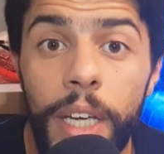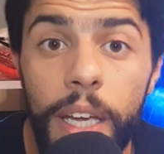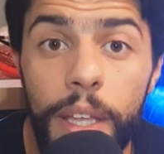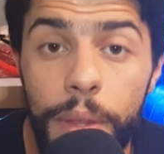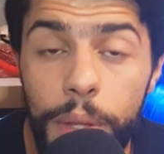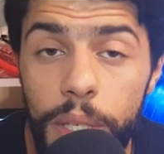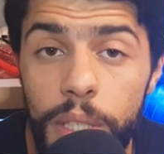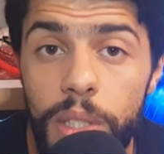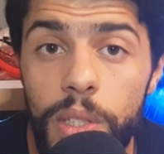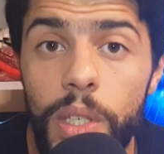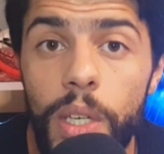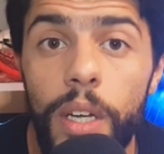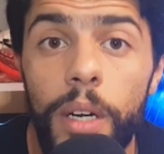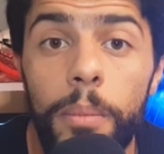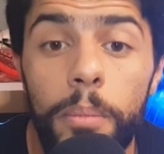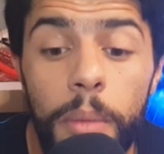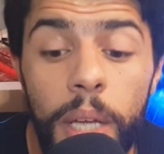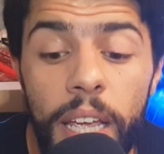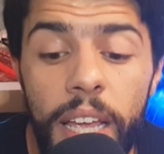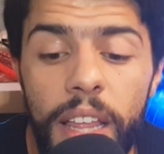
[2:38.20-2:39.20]
In this
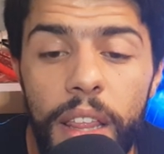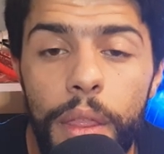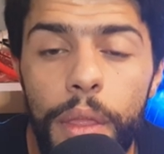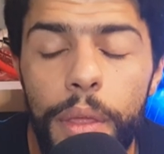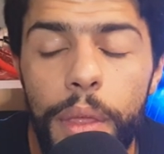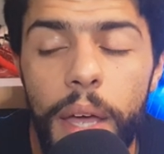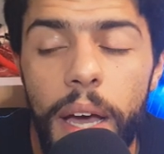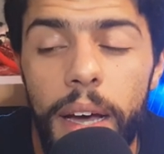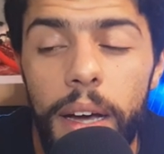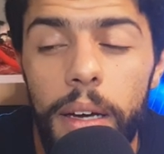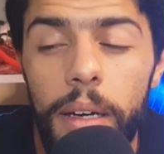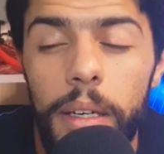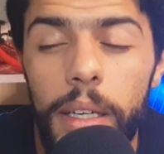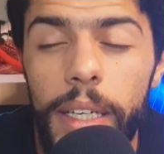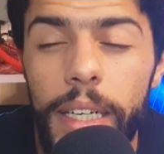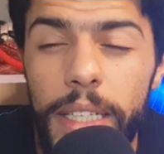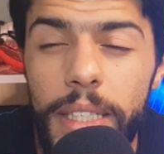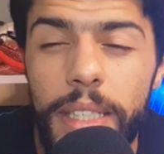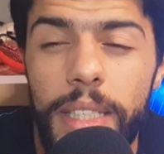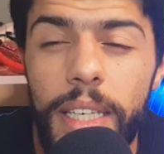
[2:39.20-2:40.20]
term, the
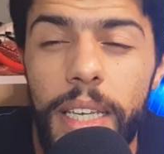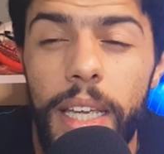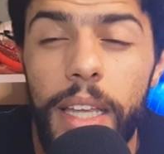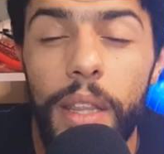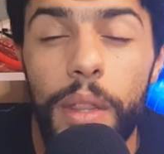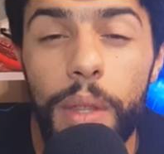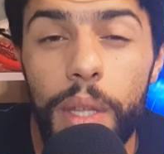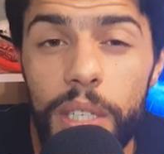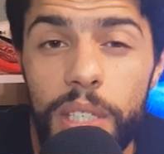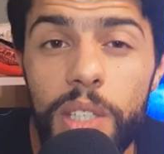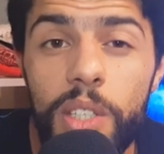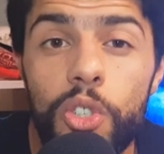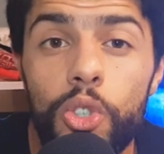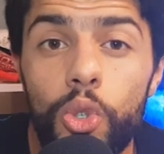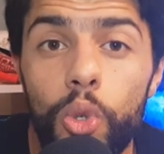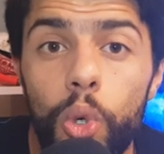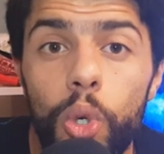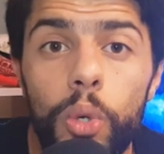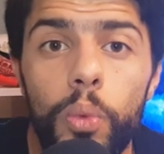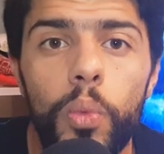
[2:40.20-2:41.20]
let's say this
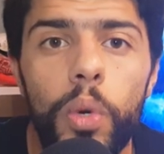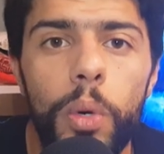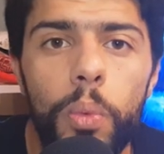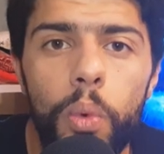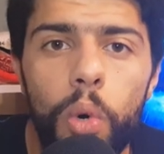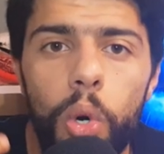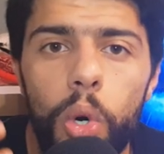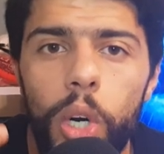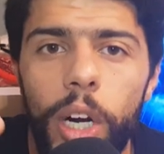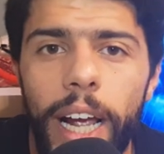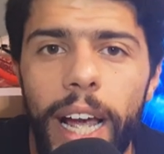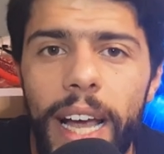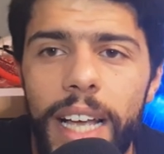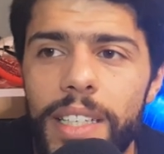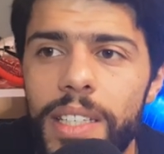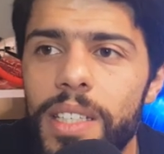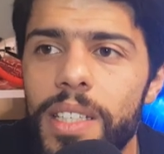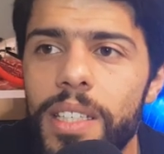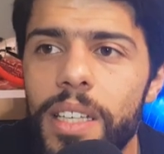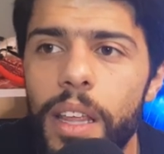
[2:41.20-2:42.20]
tool will work
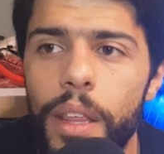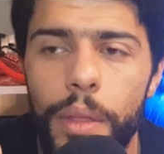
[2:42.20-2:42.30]
as